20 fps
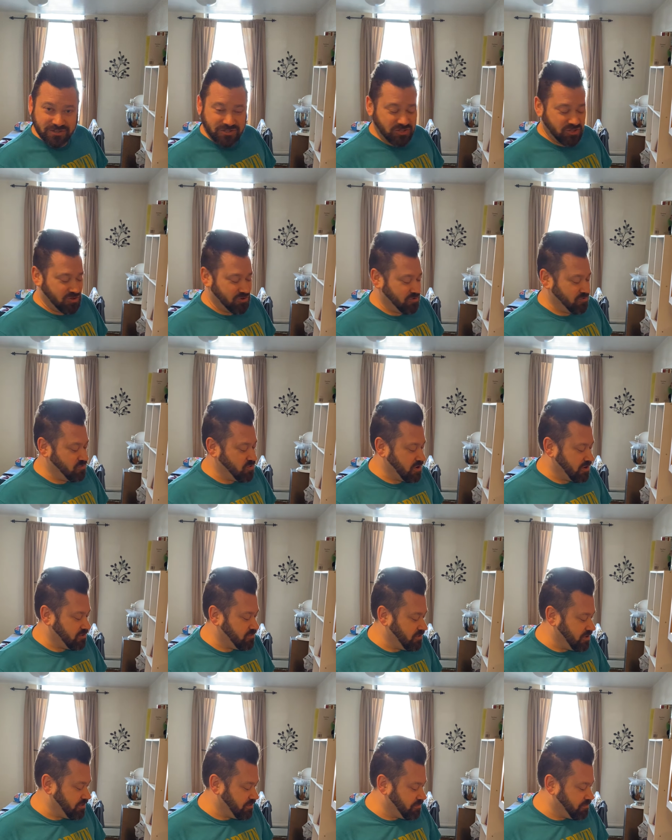to work
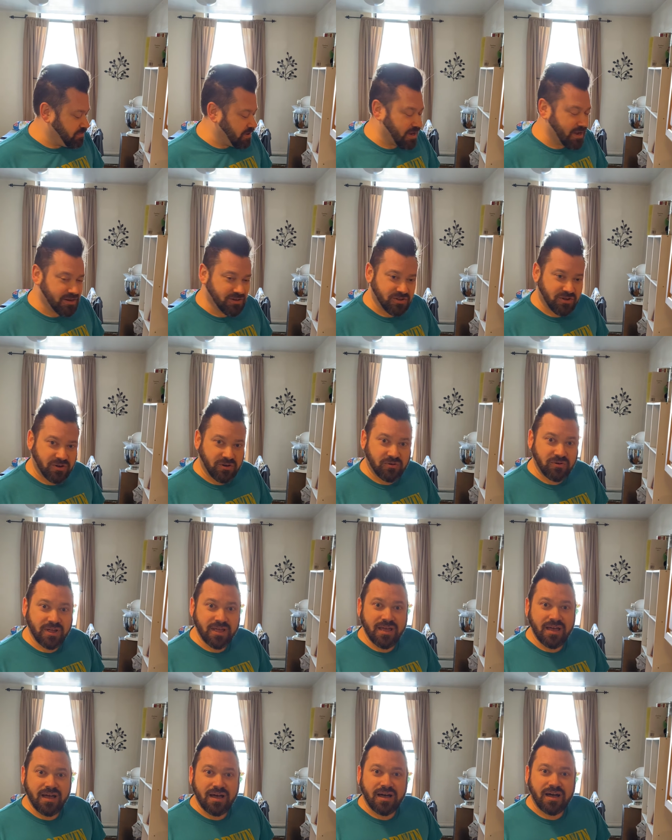with pie dough
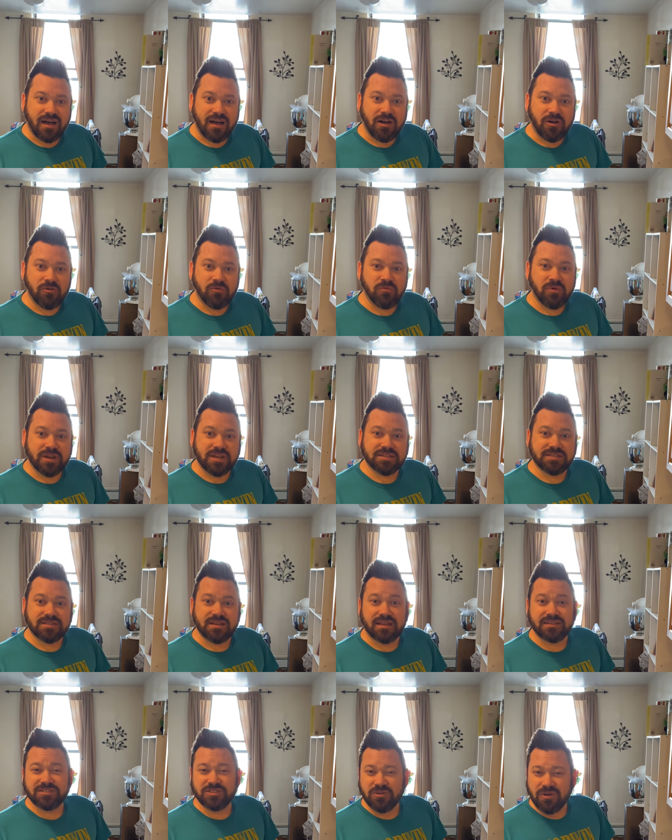when it's
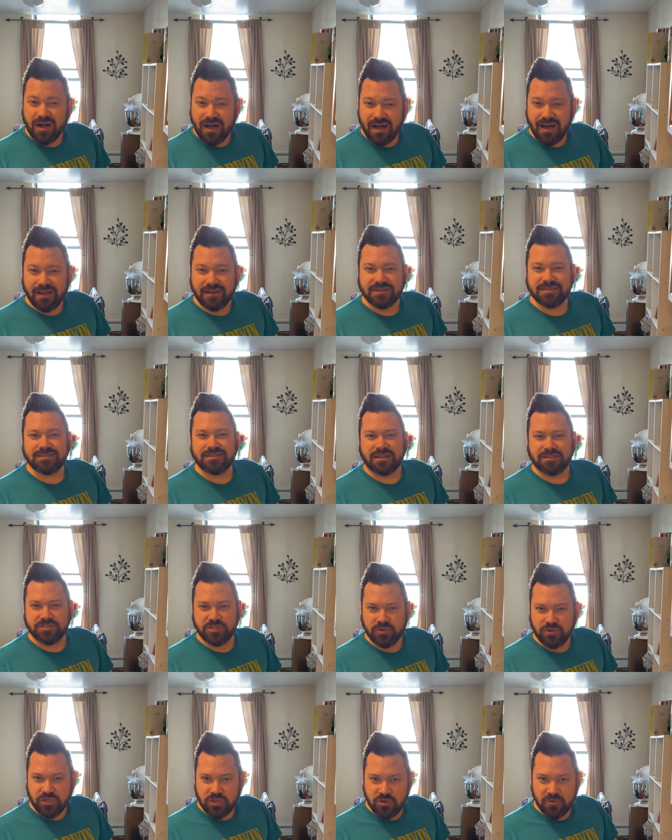not so hot, it's not
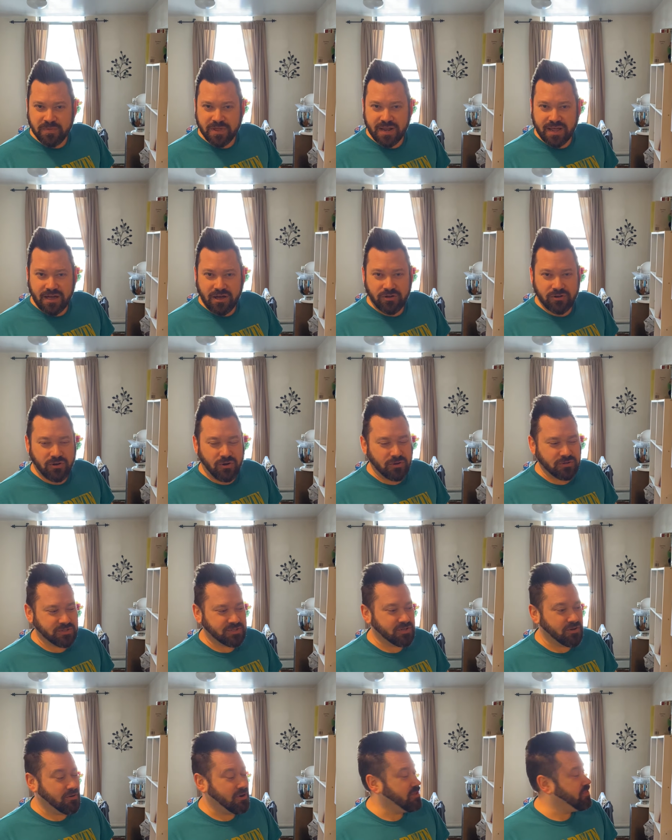so humid out.
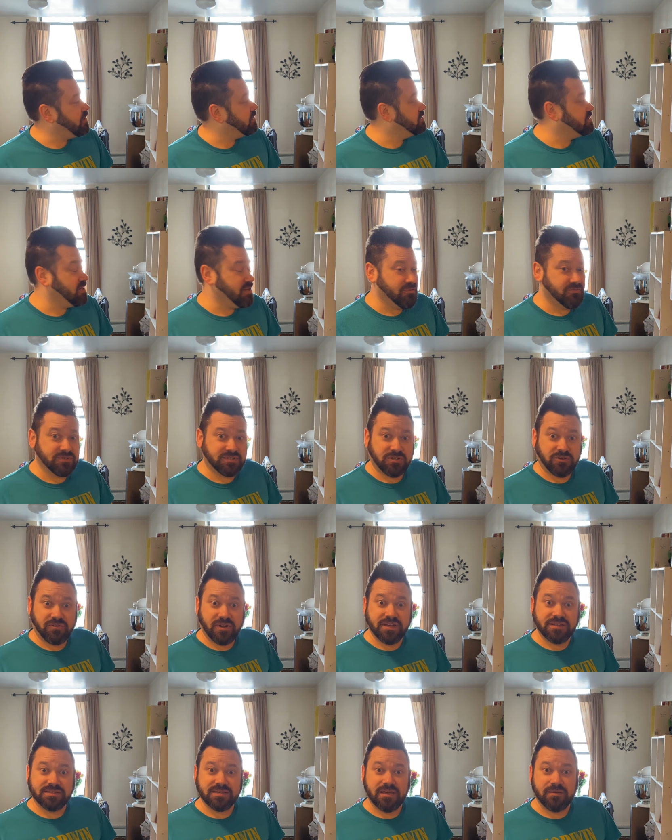Also, I thought today was a
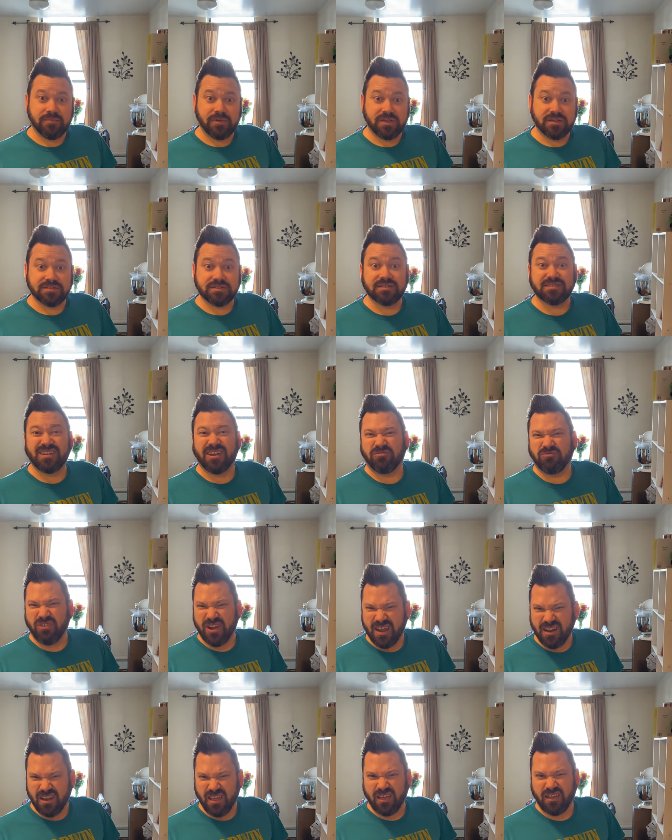great day because it's not
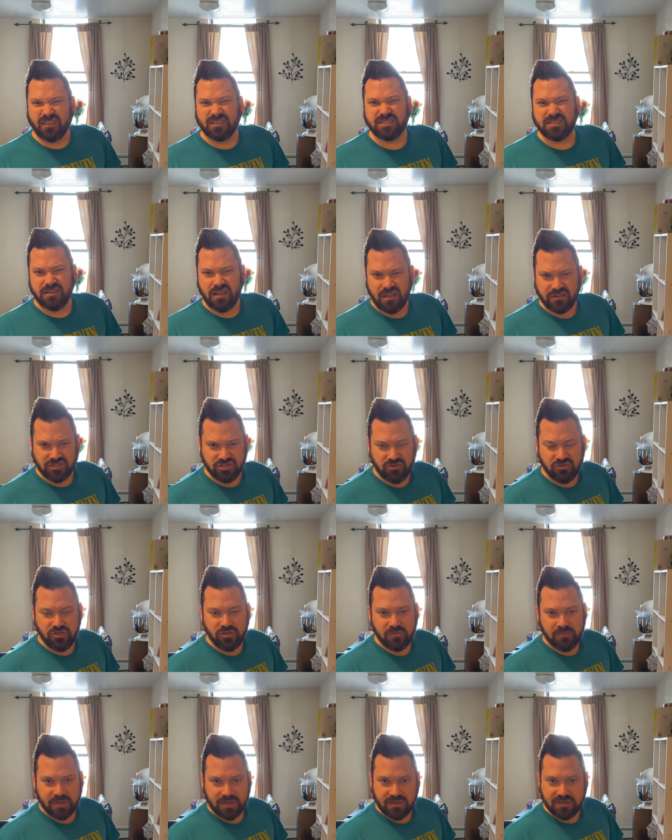raining, it's not too
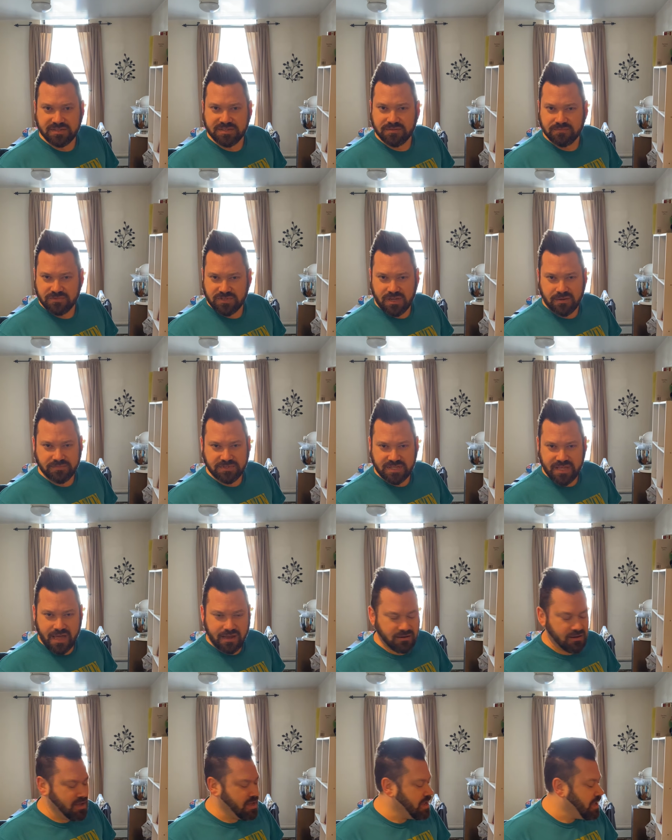humid, because sometimes
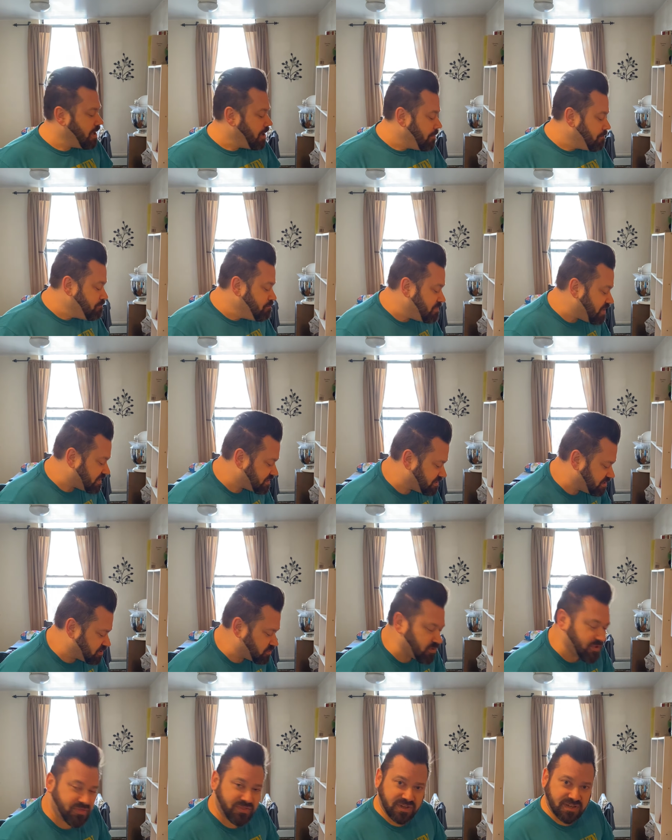that messes
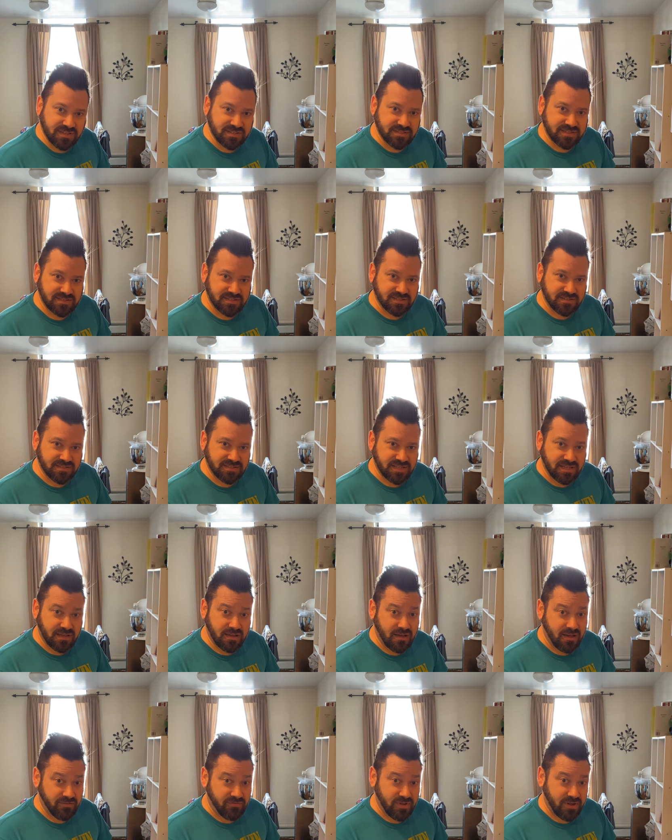with the
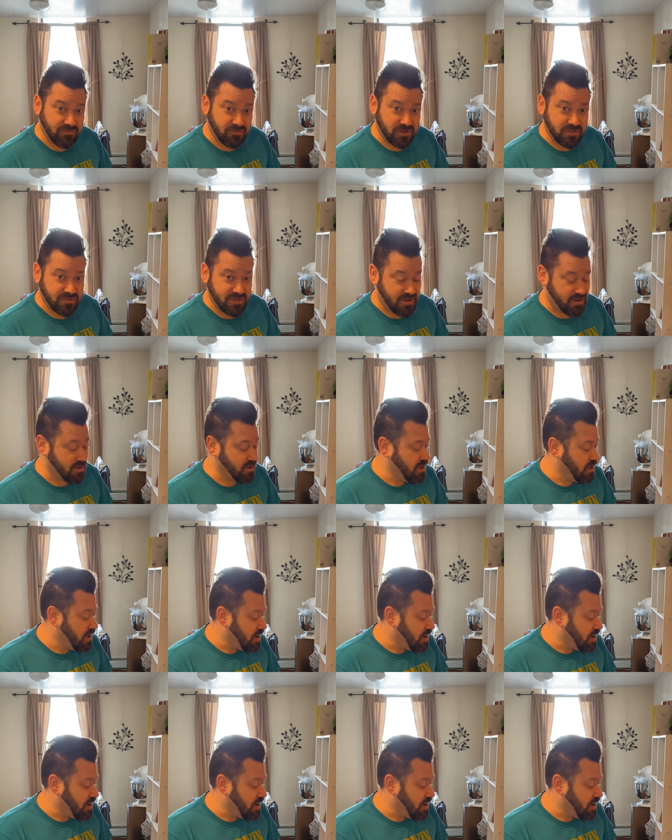consistency of everything.